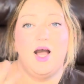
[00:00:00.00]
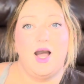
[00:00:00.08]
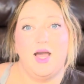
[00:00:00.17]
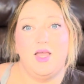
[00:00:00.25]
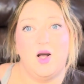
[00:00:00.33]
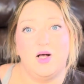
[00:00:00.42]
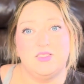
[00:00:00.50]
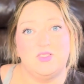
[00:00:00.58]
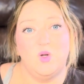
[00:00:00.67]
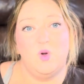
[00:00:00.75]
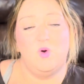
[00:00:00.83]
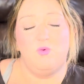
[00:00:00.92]
I
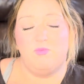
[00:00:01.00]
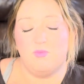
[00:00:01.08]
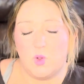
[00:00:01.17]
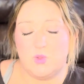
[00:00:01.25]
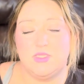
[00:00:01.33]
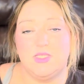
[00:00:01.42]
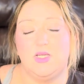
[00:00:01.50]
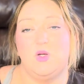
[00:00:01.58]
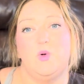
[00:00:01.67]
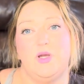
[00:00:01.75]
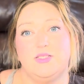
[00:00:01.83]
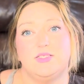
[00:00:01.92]
also mostly
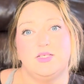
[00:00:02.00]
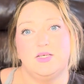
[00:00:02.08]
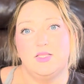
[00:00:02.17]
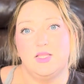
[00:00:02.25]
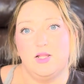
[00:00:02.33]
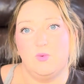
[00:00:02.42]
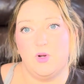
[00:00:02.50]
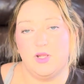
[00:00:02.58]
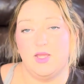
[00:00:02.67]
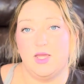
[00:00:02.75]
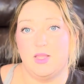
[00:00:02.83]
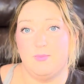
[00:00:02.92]
quit
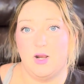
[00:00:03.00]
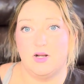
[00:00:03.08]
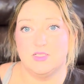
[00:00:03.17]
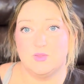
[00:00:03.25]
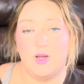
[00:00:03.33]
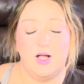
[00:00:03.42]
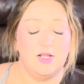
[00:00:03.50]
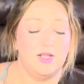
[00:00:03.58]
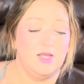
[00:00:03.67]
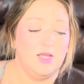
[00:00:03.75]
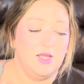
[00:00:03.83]
working at the bar as well.